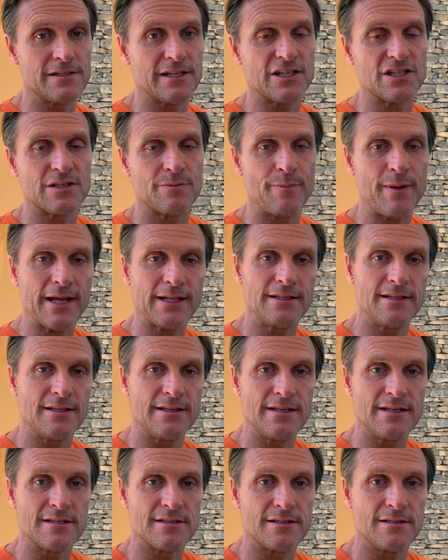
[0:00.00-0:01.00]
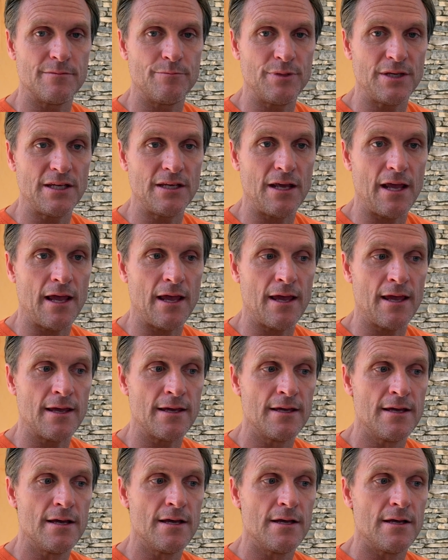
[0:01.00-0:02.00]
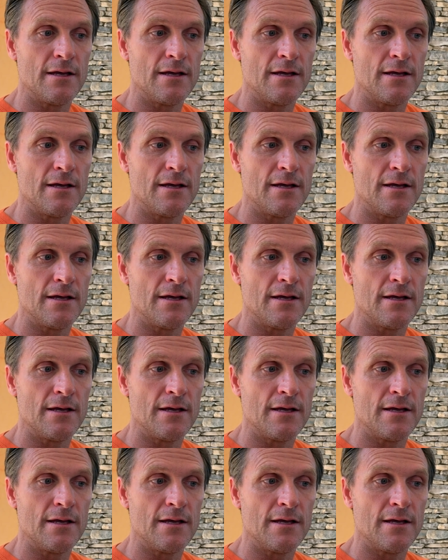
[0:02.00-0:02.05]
expected this to be